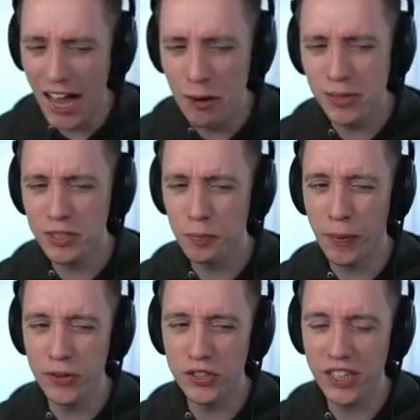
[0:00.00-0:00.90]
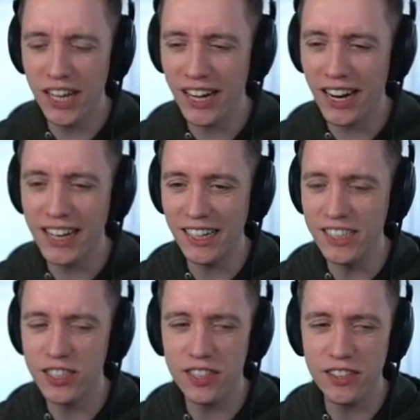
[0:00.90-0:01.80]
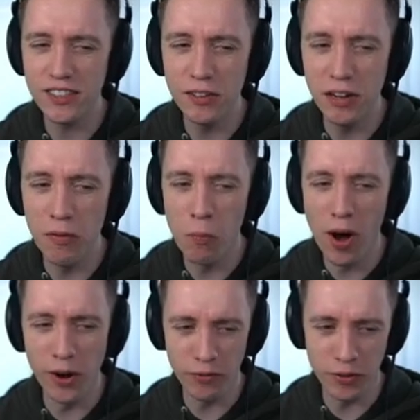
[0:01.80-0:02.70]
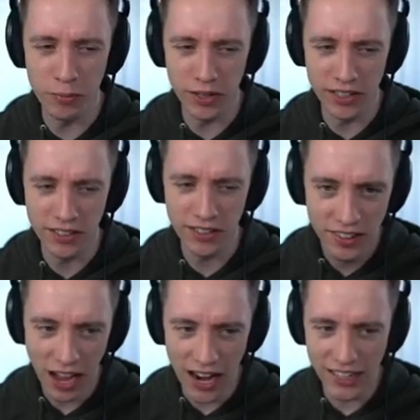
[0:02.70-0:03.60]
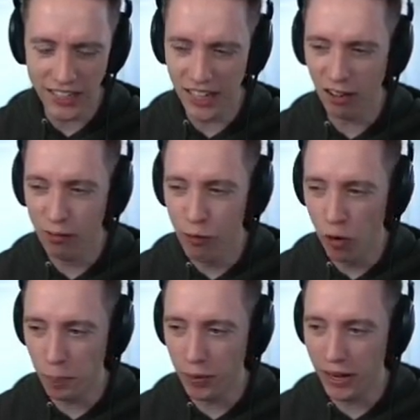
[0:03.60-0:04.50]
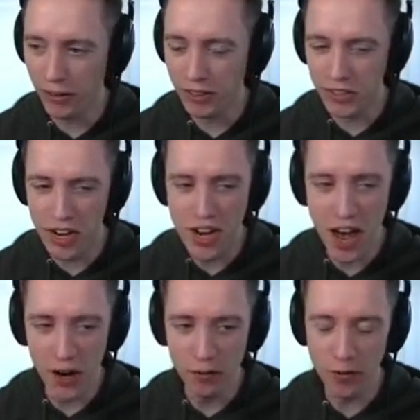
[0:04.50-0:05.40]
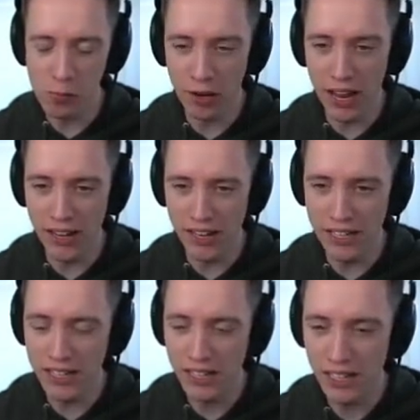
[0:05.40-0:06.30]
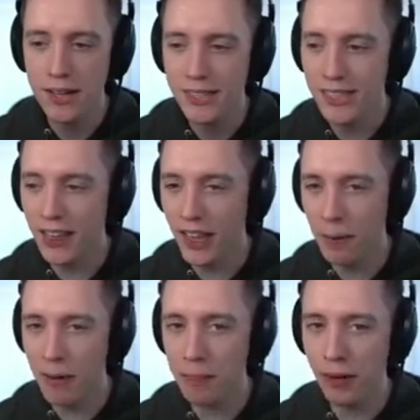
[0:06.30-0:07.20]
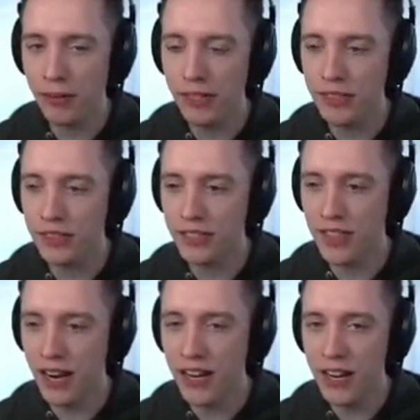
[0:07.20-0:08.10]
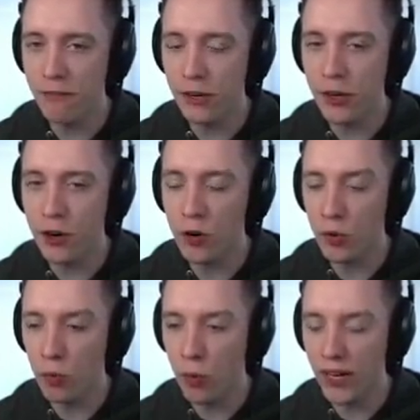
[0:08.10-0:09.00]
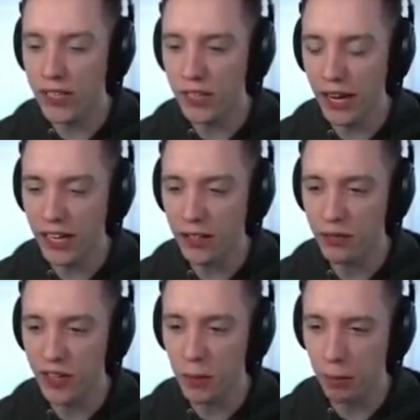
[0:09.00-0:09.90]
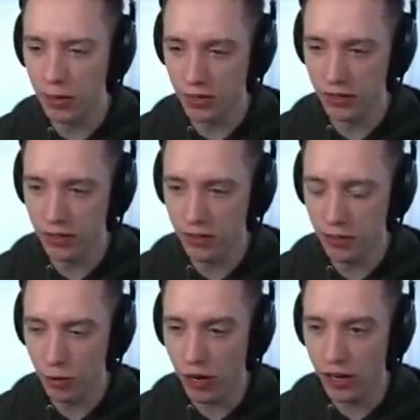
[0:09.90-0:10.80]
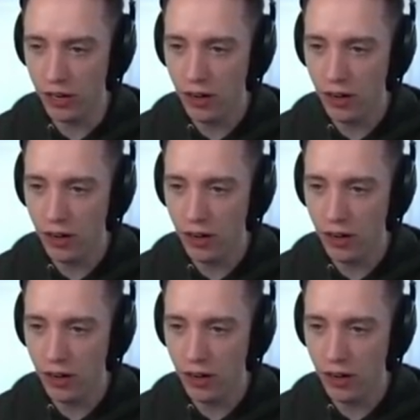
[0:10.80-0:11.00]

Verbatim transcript: I was supposed to get at least one of them there. I did like four parries and none of them landed? See, the thing about parries is that I never know when to activate the button, right?